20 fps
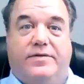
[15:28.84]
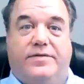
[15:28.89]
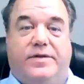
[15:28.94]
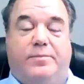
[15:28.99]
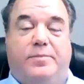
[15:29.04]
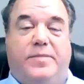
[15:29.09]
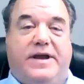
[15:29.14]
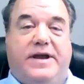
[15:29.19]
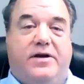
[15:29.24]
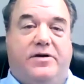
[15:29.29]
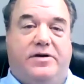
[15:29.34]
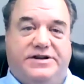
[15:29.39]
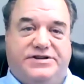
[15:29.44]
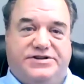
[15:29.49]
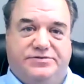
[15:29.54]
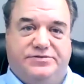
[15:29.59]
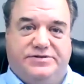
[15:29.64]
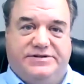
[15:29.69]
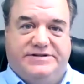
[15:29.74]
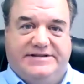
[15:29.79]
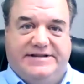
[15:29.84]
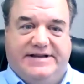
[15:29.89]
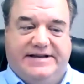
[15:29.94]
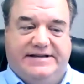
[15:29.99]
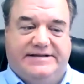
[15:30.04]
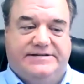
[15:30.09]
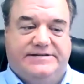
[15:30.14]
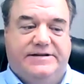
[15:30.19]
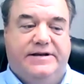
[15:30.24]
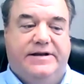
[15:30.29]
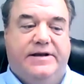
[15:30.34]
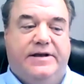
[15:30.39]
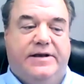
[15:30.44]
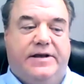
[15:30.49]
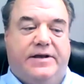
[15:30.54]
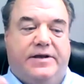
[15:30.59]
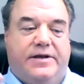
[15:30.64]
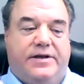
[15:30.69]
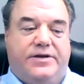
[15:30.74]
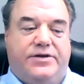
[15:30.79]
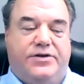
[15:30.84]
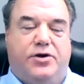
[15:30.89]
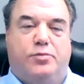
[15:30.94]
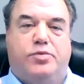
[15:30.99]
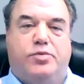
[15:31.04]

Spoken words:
the bigger issue is this. Your